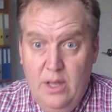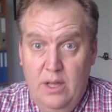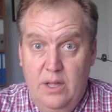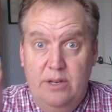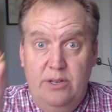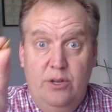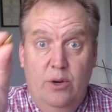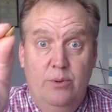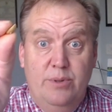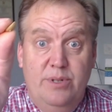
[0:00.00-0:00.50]

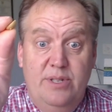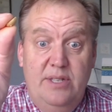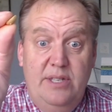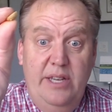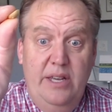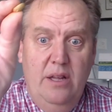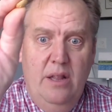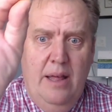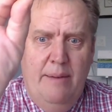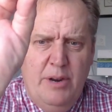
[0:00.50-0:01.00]
Don't steal.
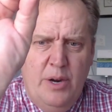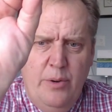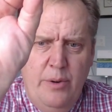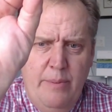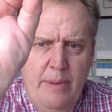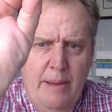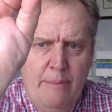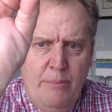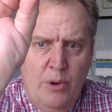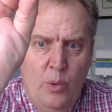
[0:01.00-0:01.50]
I'm going to
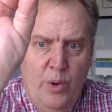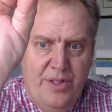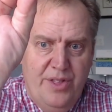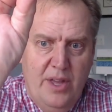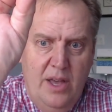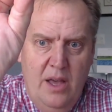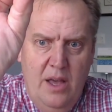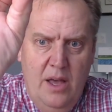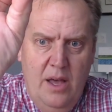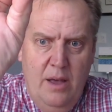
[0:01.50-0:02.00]
remember with
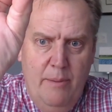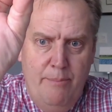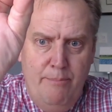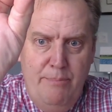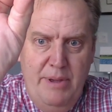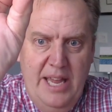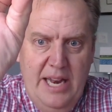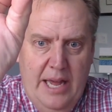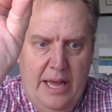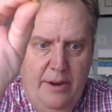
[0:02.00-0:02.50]
a
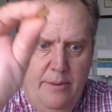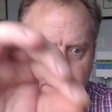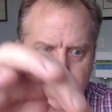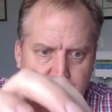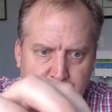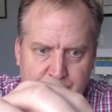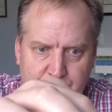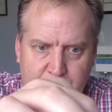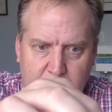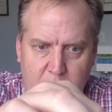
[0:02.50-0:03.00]
peanut.
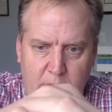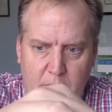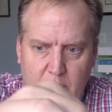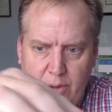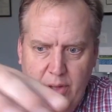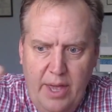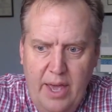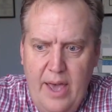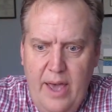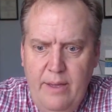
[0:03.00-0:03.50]

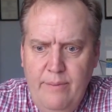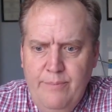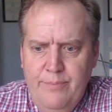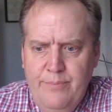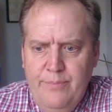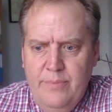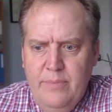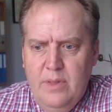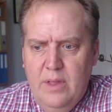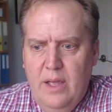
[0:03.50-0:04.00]
Okay.
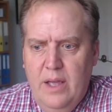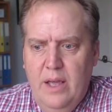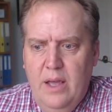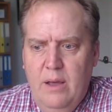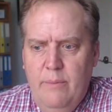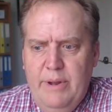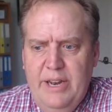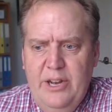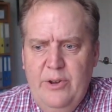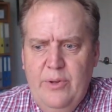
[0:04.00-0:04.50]
Uh, how
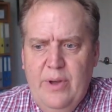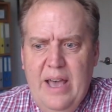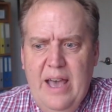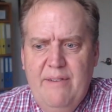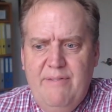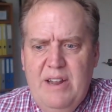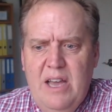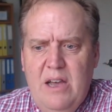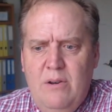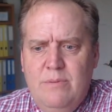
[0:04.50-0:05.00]
many do I have
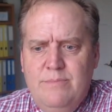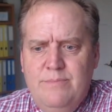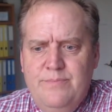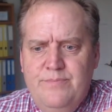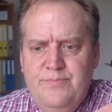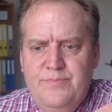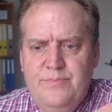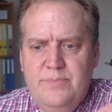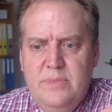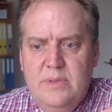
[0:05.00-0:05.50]
now?
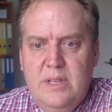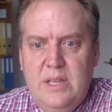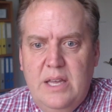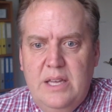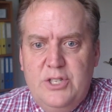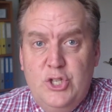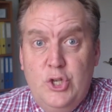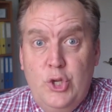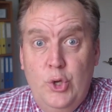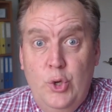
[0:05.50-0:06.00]
now
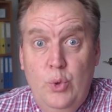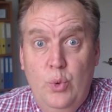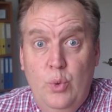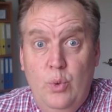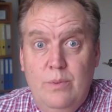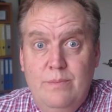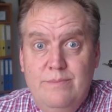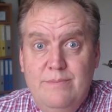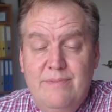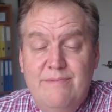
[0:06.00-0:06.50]
two.
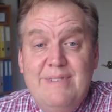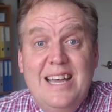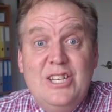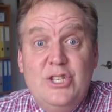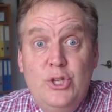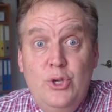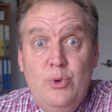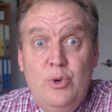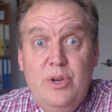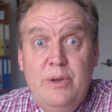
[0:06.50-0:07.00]
Got
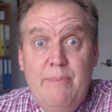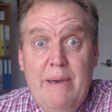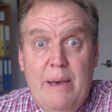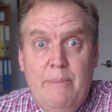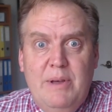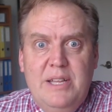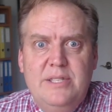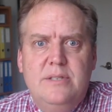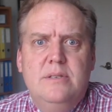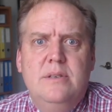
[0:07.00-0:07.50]
two
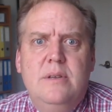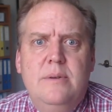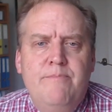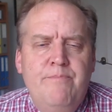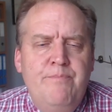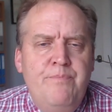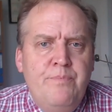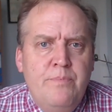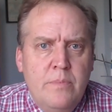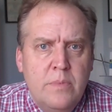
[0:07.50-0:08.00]
commandments.
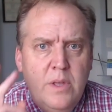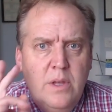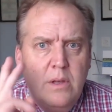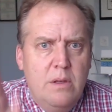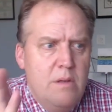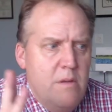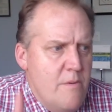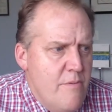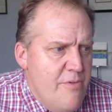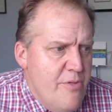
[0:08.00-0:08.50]

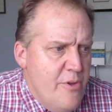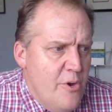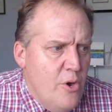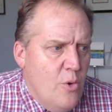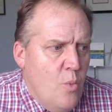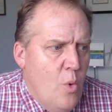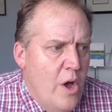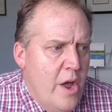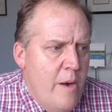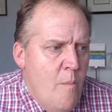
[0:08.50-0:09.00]
Third
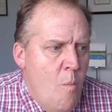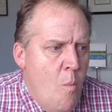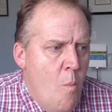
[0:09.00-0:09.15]
one,